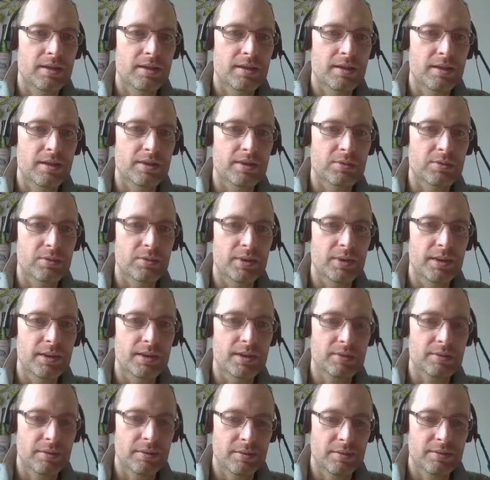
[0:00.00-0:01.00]
It's weird. I
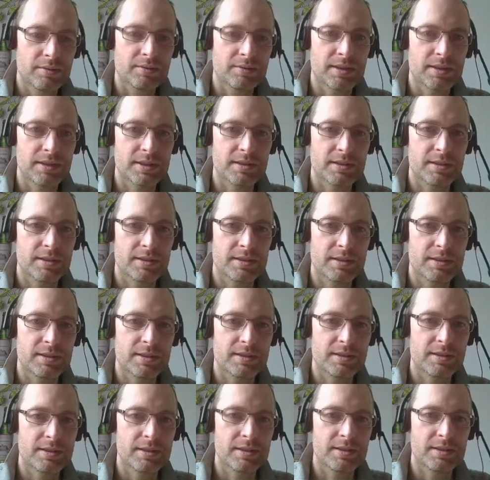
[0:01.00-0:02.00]
wonder if that's an
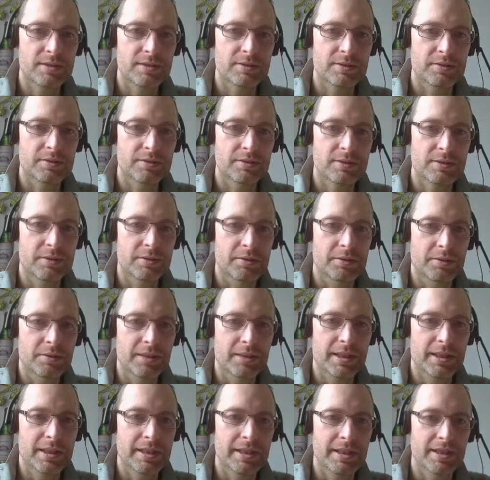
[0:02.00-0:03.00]
intentional thing or a
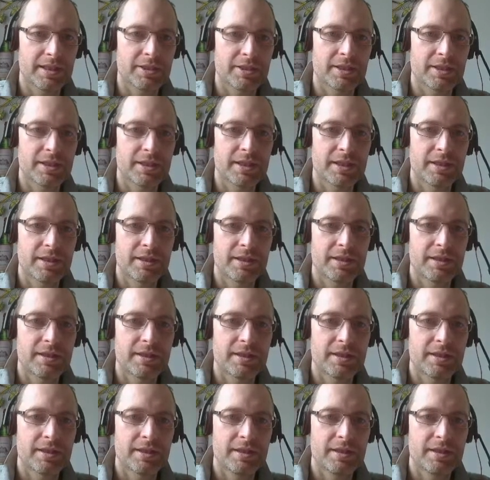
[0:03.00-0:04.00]
glitch.
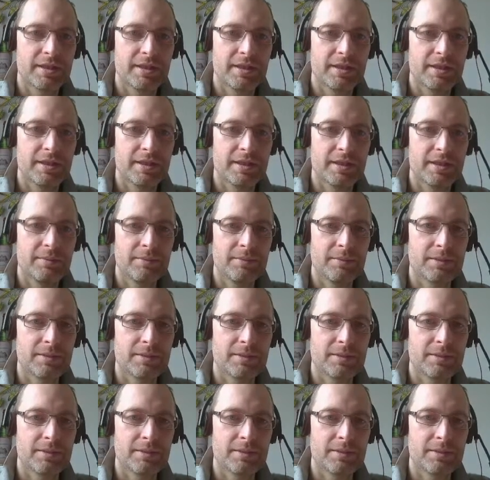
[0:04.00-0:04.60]
And